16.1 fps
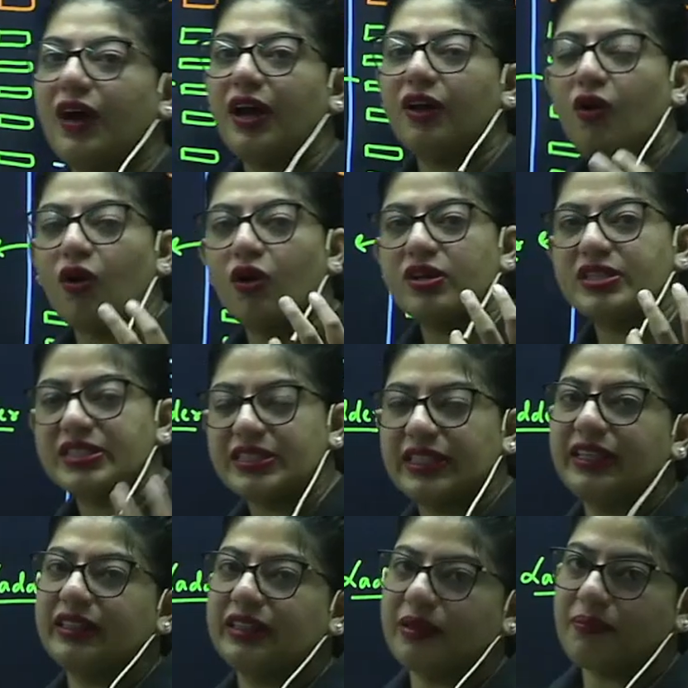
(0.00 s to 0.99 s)
or
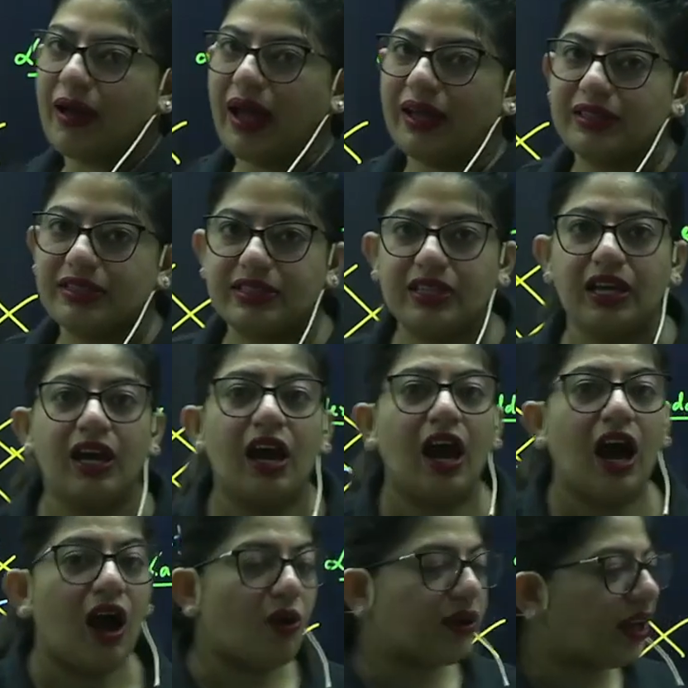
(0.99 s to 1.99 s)
see the bands.
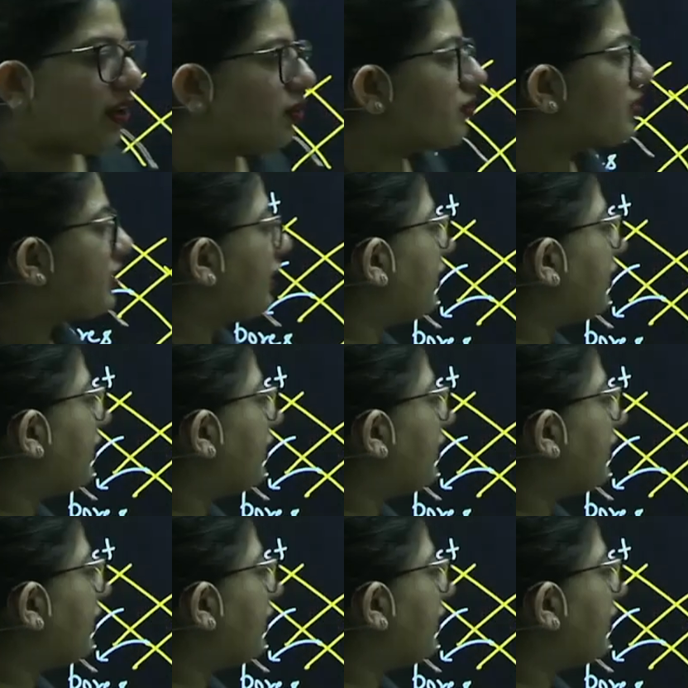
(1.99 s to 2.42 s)
How can you see the